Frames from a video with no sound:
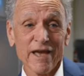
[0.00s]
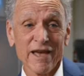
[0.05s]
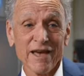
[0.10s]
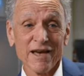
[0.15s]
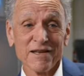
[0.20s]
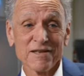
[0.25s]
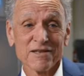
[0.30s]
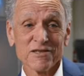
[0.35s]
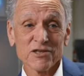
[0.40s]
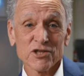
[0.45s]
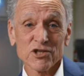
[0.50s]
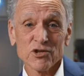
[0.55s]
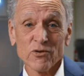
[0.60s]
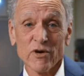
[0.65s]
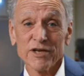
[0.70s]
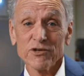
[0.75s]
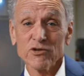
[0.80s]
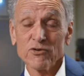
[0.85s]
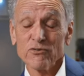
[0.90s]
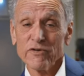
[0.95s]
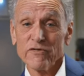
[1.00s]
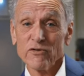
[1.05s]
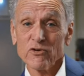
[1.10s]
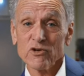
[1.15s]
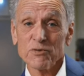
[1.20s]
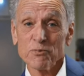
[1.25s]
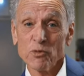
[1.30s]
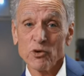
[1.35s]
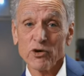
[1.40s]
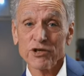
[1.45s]
And so I do
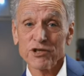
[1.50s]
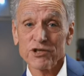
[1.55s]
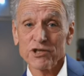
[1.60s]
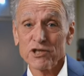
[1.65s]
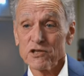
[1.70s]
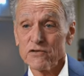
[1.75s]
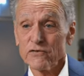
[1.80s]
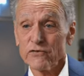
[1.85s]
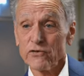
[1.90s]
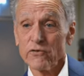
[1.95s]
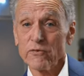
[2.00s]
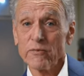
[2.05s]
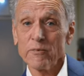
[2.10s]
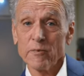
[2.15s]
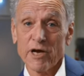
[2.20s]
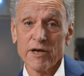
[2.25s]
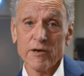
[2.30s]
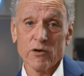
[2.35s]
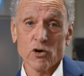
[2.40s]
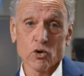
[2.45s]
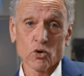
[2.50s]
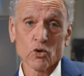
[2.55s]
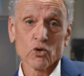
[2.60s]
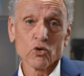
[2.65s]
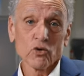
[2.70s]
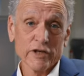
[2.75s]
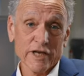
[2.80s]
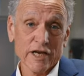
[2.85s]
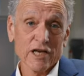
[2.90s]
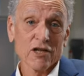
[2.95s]
reverse mortgages for my
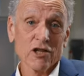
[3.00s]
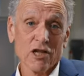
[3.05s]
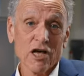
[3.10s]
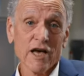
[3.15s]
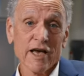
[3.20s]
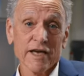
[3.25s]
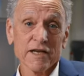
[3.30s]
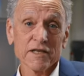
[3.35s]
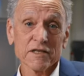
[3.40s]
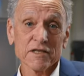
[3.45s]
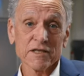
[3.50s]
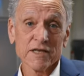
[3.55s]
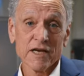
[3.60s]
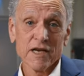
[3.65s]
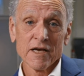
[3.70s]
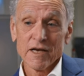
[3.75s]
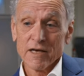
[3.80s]
early clients